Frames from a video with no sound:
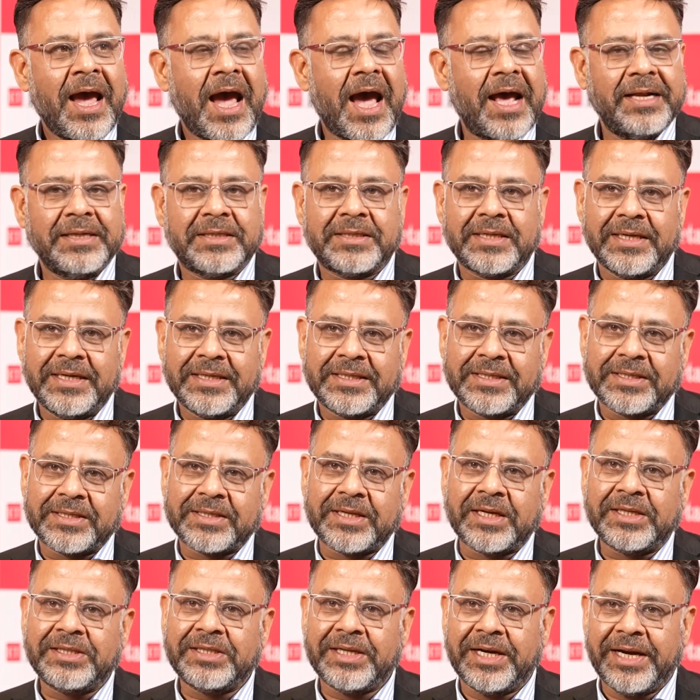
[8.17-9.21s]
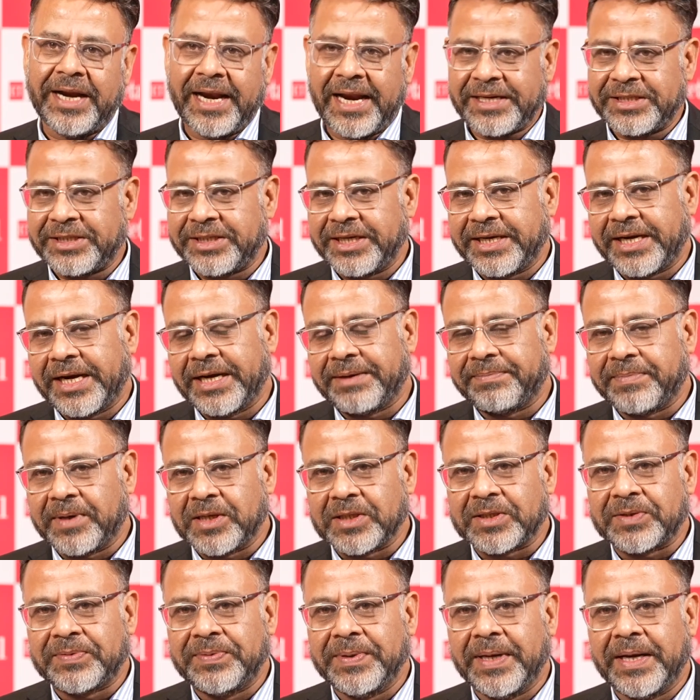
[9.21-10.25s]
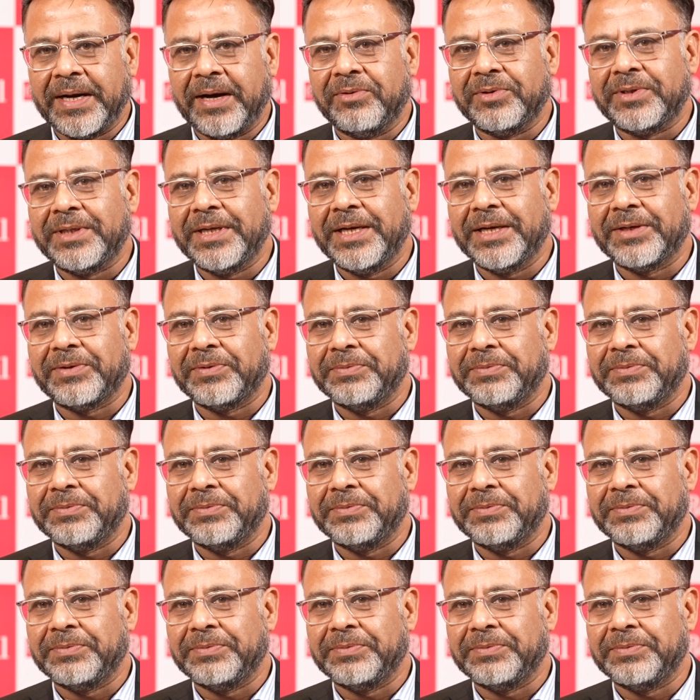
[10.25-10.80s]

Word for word: and it's it's such an electric atmosphere out here